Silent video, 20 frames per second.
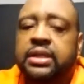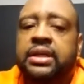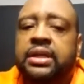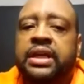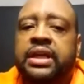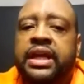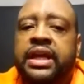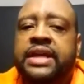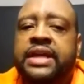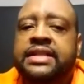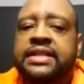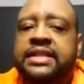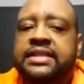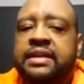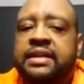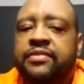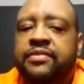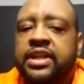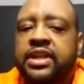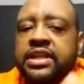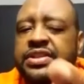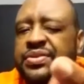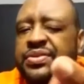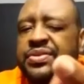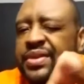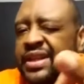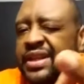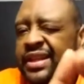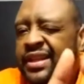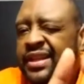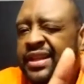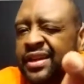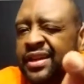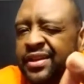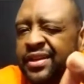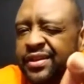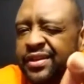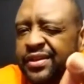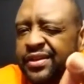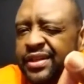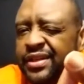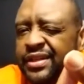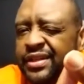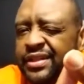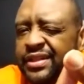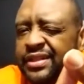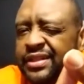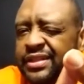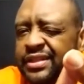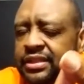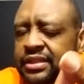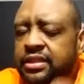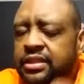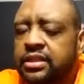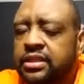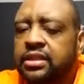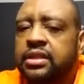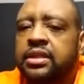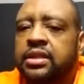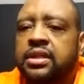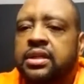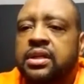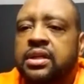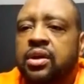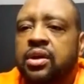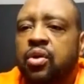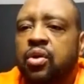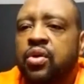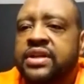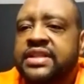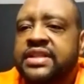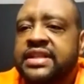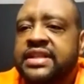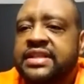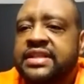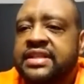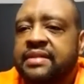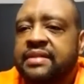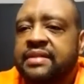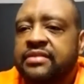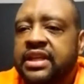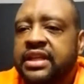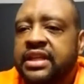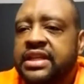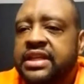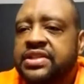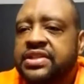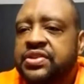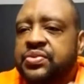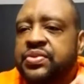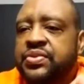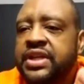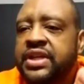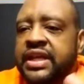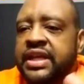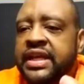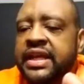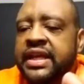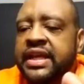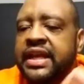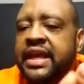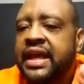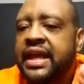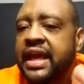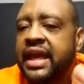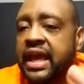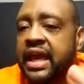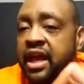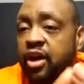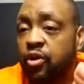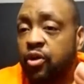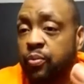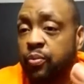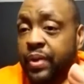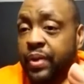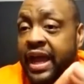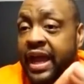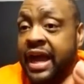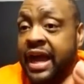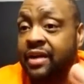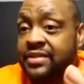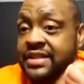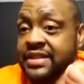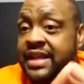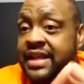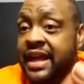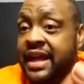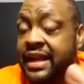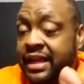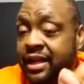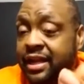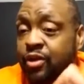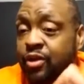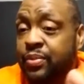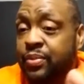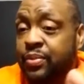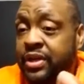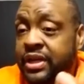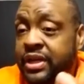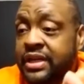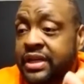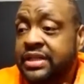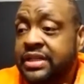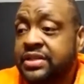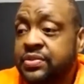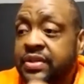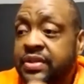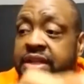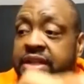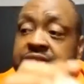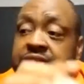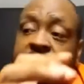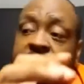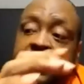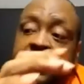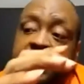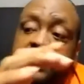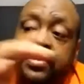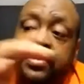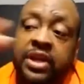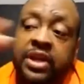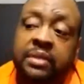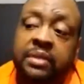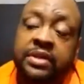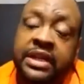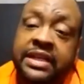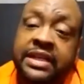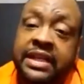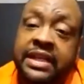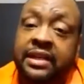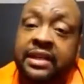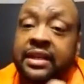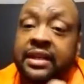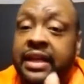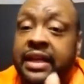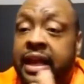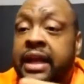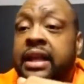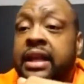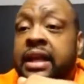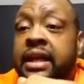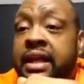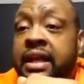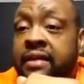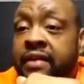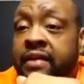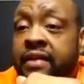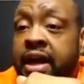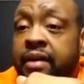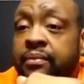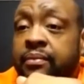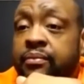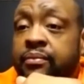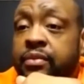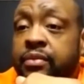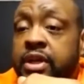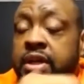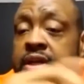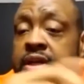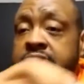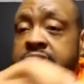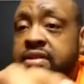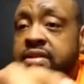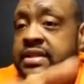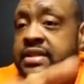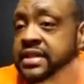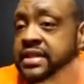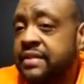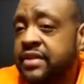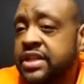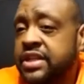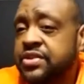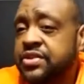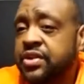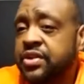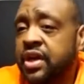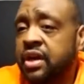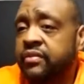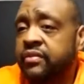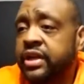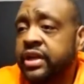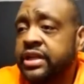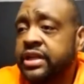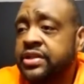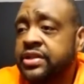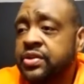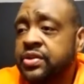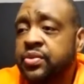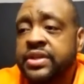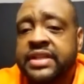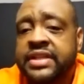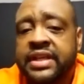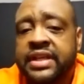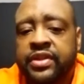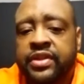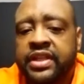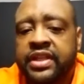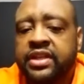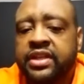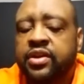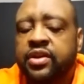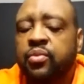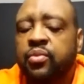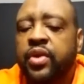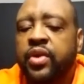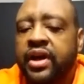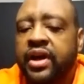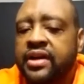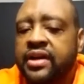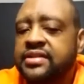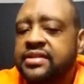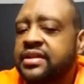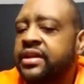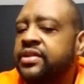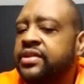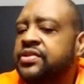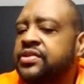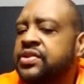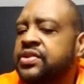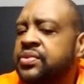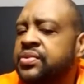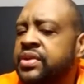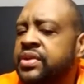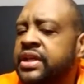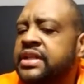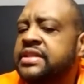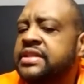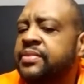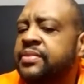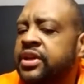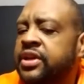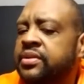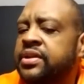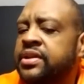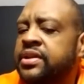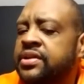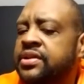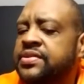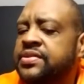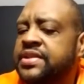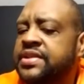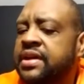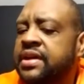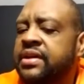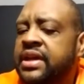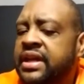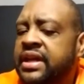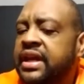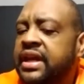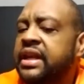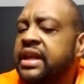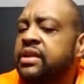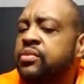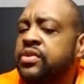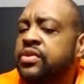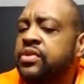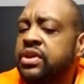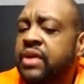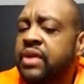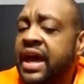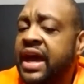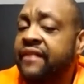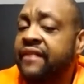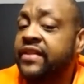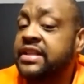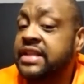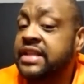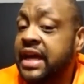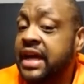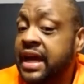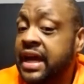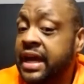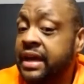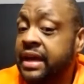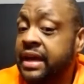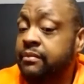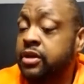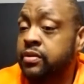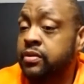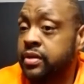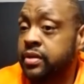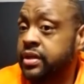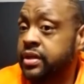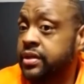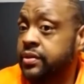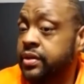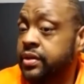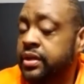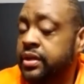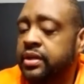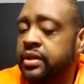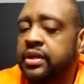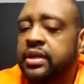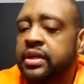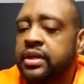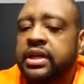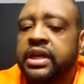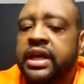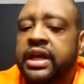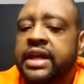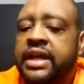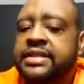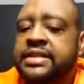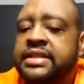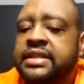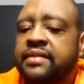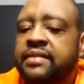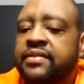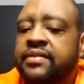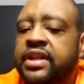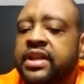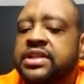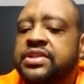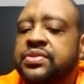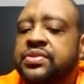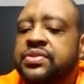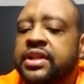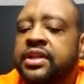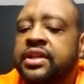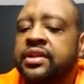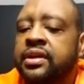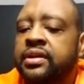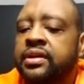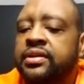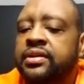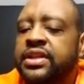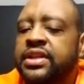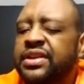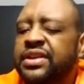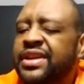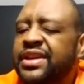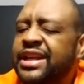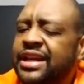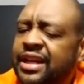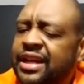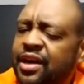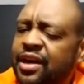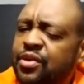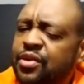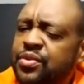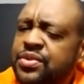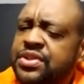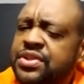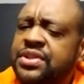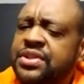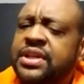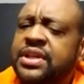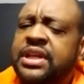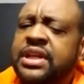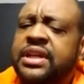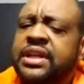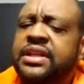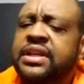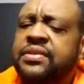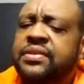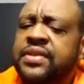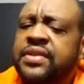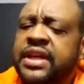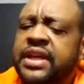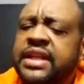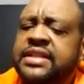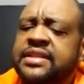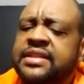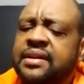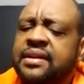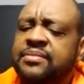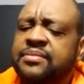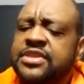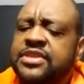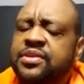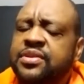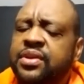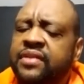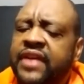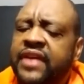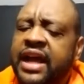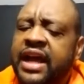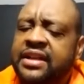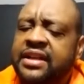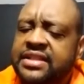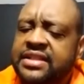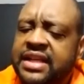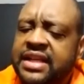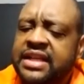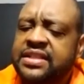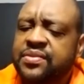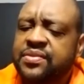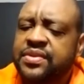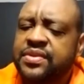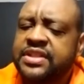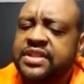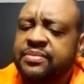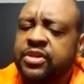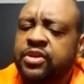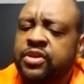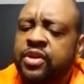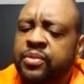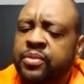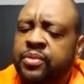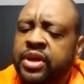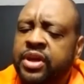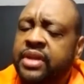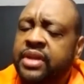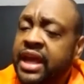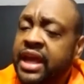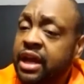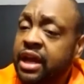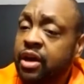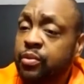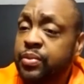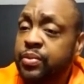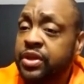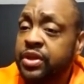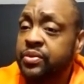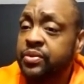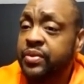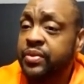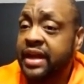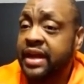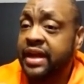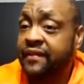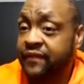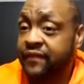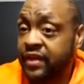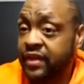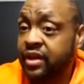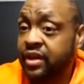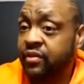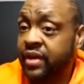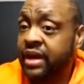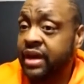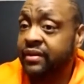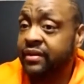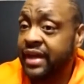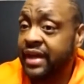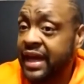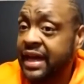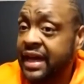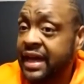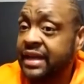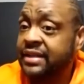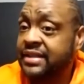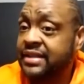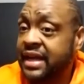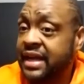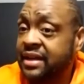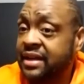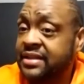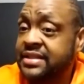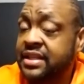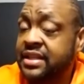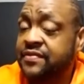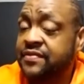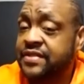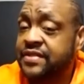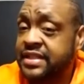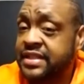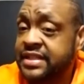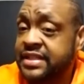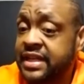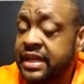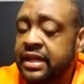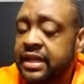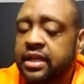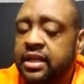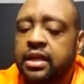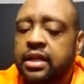Is it something that you can learn? Or is it something that you need help, outside help, that you need to be able to delegate and give out? So is it something that you can already do? Is it within your wheelhouse? Are you doing it to be able to do so? Do you have the time in order to do it? Is it something that you can learn? Do you need a coach? Do you need some sort of outside source to be in order to be able to help you kind of figure out how to self-sustain?